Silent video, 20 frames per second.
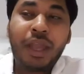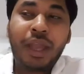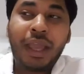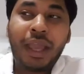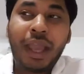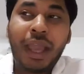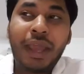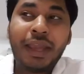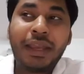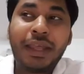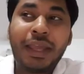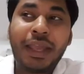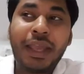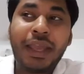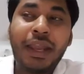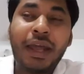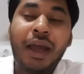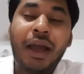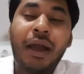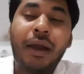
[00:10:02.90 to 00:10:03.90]
can
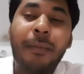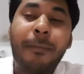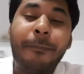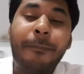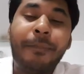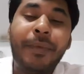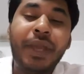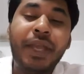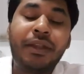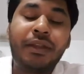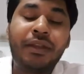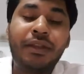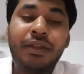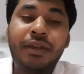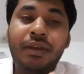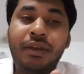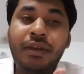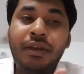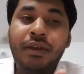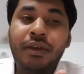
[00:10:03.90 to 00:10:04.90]
get a bit,
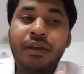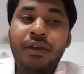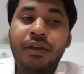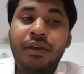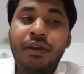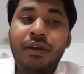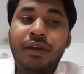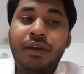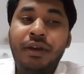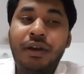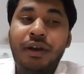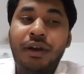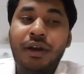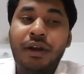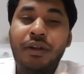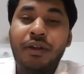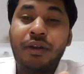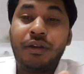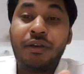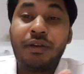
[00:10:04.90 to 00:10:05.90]

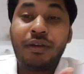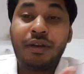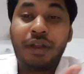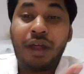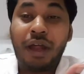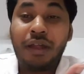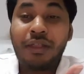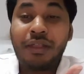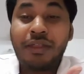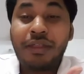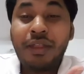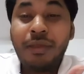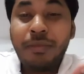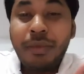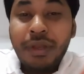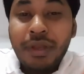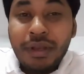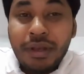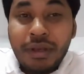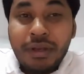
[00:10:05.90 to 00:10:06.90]
not a
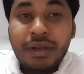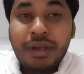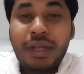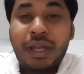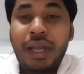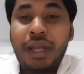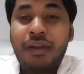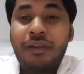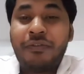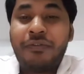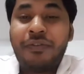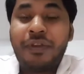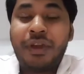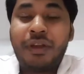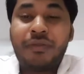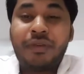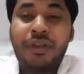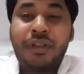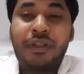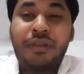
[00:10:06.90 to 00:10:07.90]
similar kind of
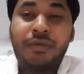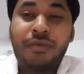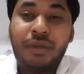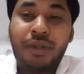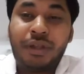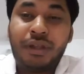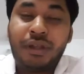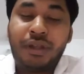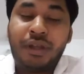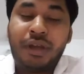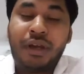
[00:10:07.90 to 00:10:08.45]
fragrance with